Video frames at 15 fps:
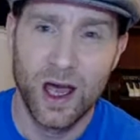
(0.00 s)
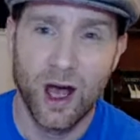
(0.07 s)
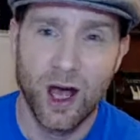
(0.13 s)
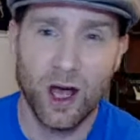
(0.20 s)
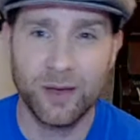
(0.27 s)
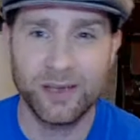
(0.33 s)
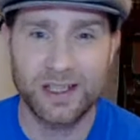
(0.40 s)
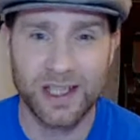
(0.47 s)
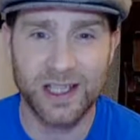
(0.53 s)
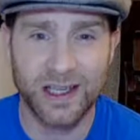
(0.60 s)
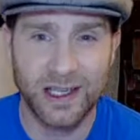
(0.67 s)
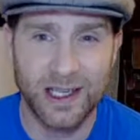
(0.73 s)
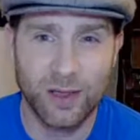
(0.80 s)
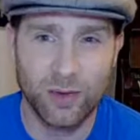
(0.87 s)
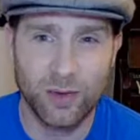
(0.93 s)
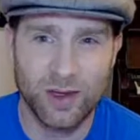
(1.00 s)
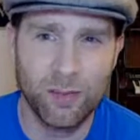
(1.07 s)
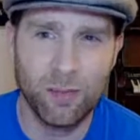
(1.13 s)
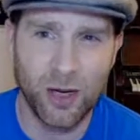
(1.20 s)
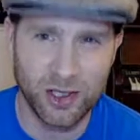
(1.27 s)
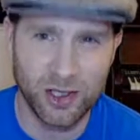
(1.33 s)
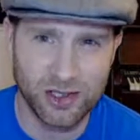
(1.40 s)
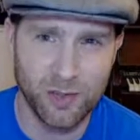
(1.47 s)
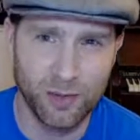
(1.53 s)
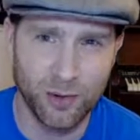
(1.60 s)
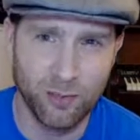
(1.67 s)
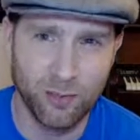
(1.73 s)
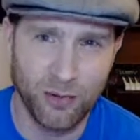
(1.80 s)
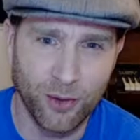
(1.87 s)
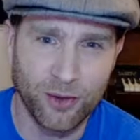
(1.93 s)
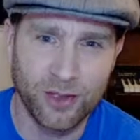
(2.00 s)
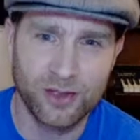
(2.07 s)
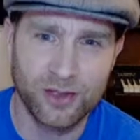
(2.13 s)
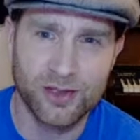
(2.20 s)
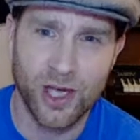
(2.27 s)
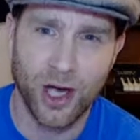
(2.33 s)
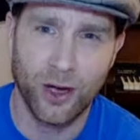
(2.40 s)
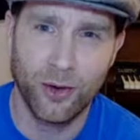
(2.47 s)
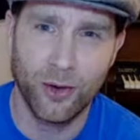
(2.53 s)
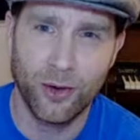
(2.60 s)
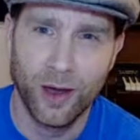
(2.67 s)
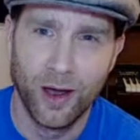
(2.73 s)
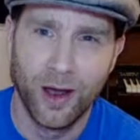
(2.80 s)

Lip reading: I'm sitting here with a possible broken toe.